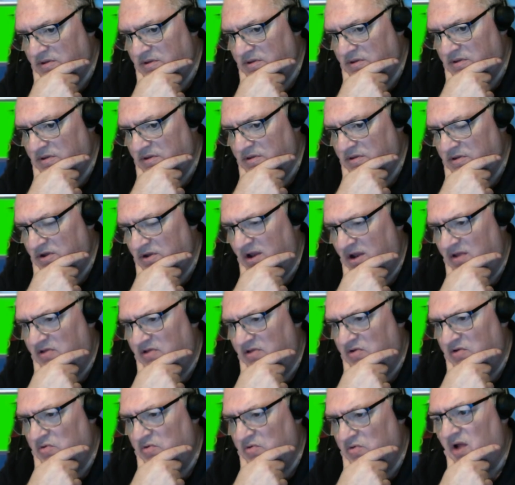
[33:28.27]
they
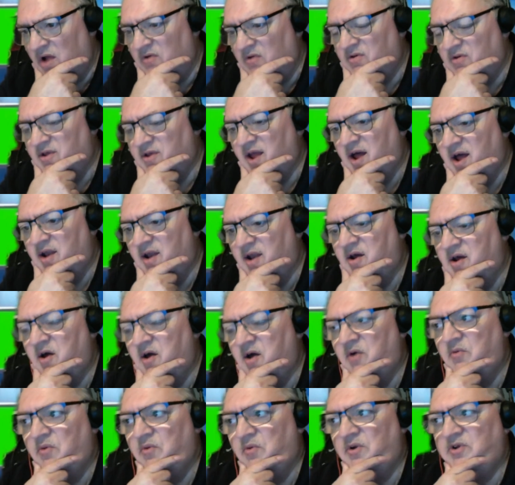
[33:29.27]
still close down?
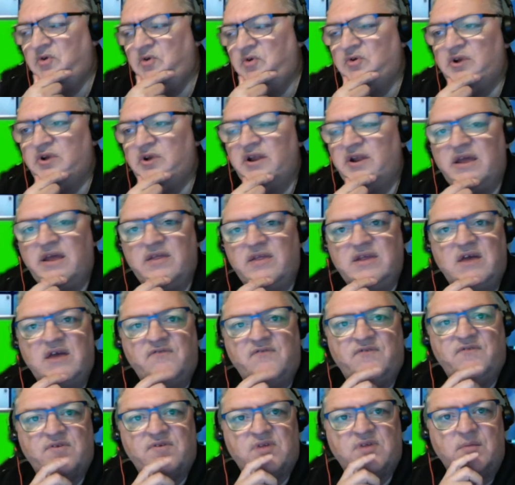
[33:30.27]
You're going to get
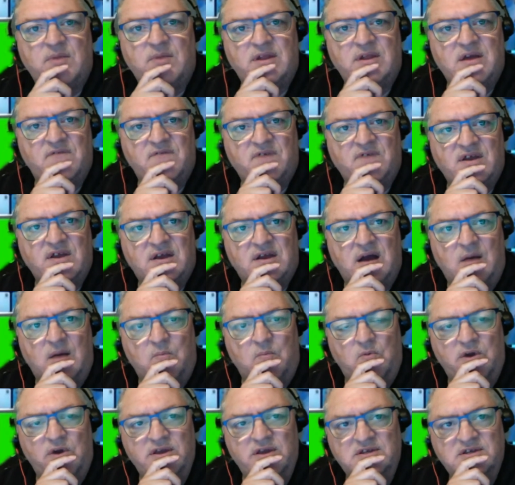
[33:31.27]
some of the FA Cup
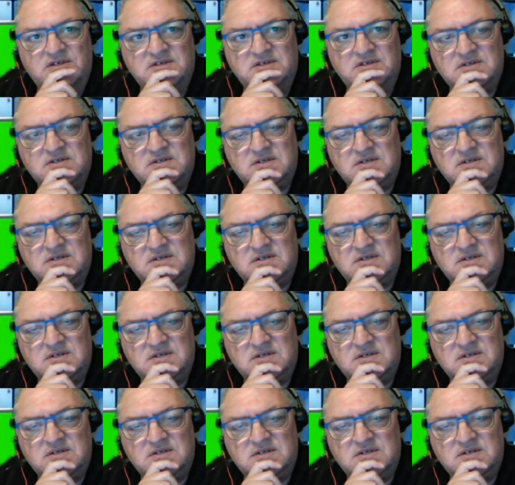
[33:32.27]
weeks